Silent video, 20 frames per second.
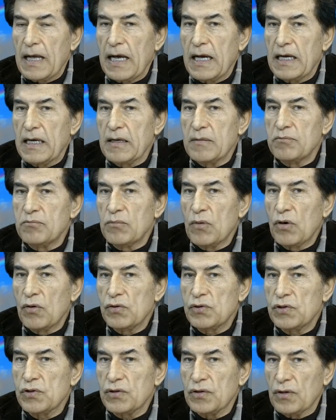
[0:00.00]

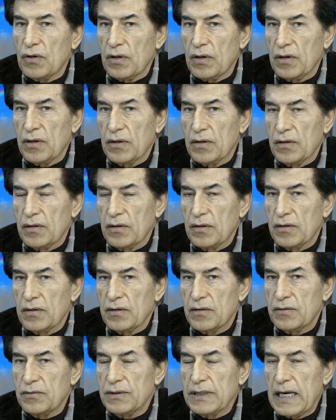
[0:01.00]
emotional
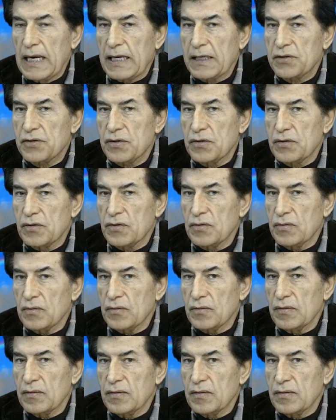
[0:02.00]
reaction to